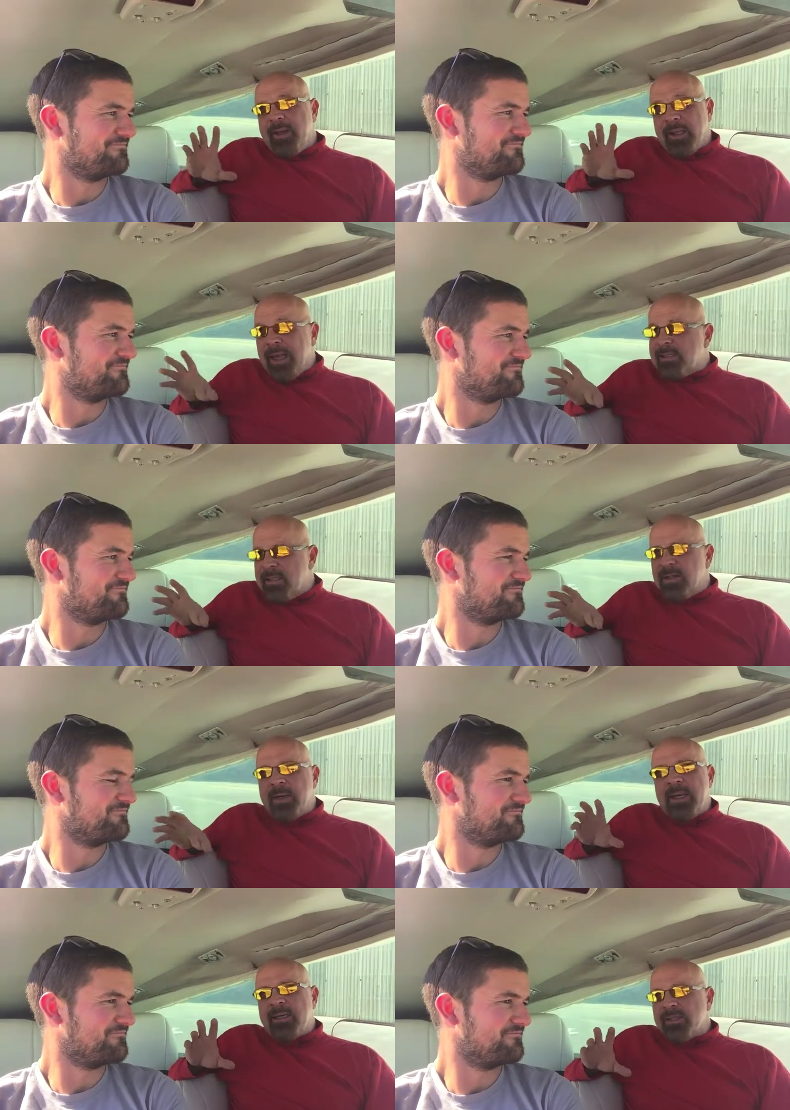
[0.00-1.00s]
Speaker 1: that likes to do
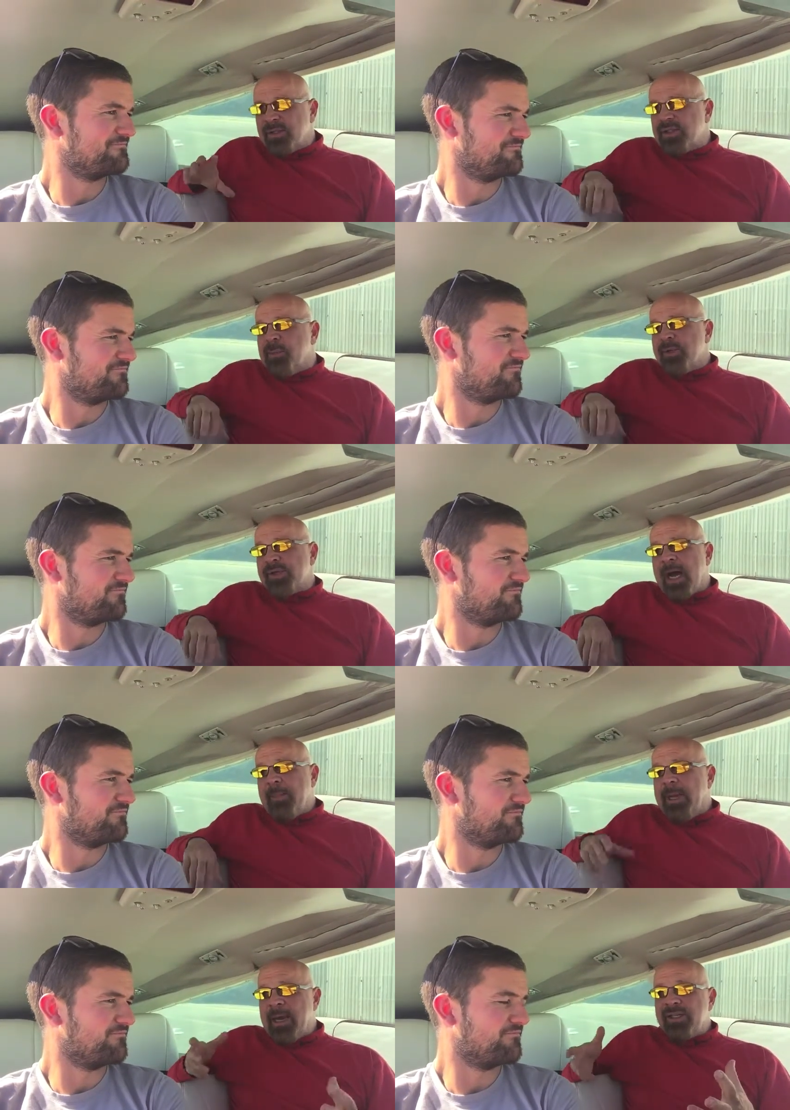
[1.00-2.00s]
it and does a super
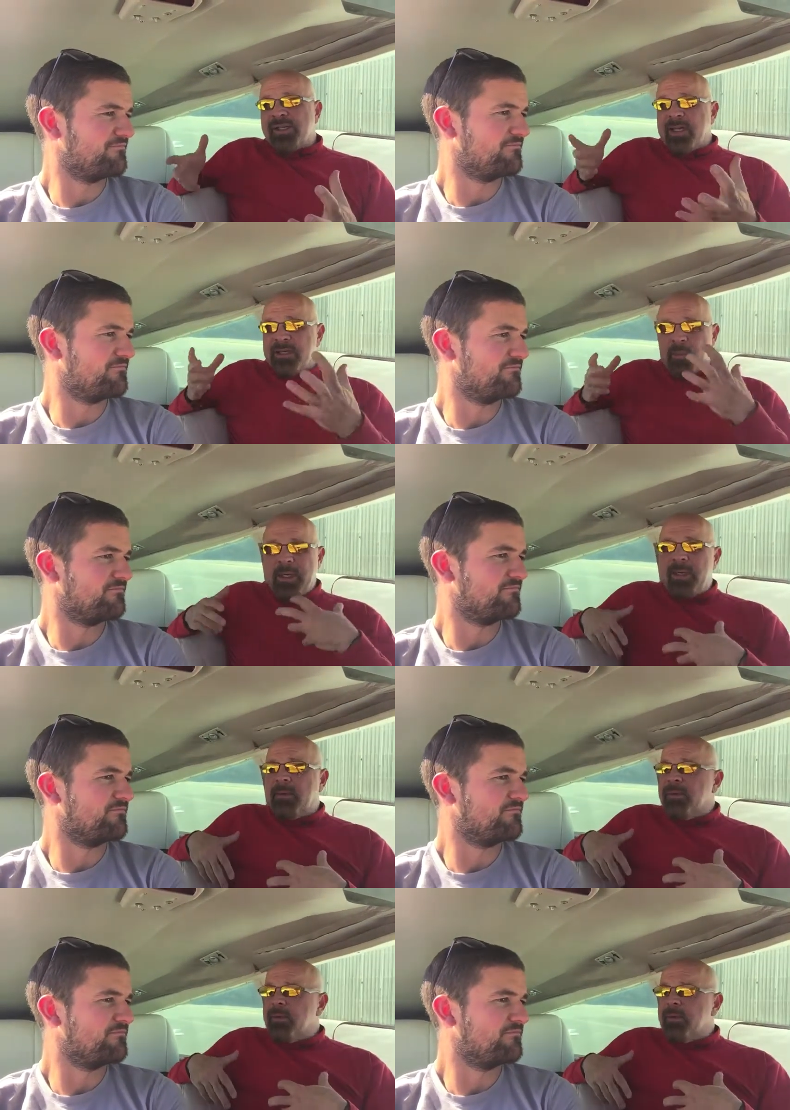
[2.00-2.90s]
job, and I just get to read